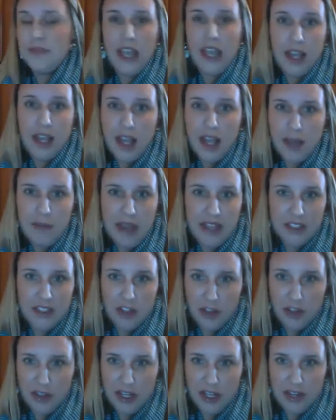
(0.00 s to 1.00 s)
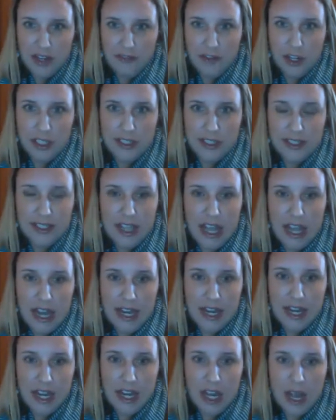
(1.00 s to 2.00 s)
it makes all the difference.
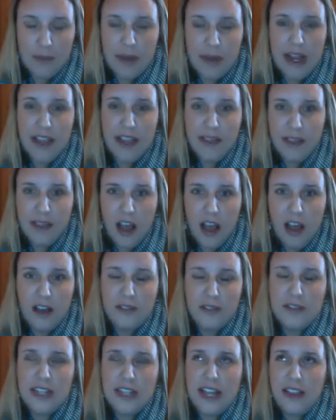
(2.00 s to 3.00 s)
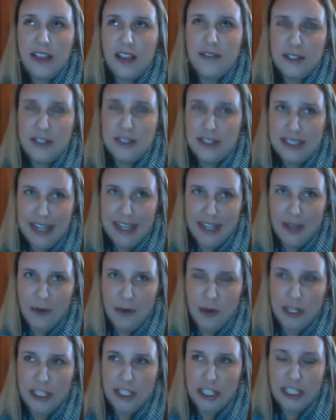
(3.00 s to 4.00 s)
And but I loved her second
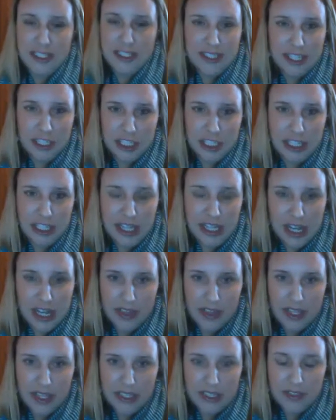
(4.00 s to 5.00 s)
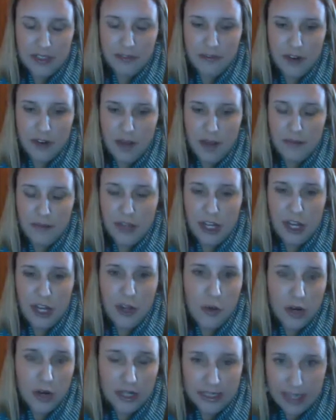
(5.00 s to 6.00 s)
one. She said she got this from the
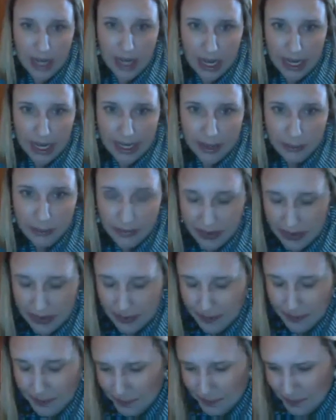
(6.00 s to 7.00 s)
New York Times,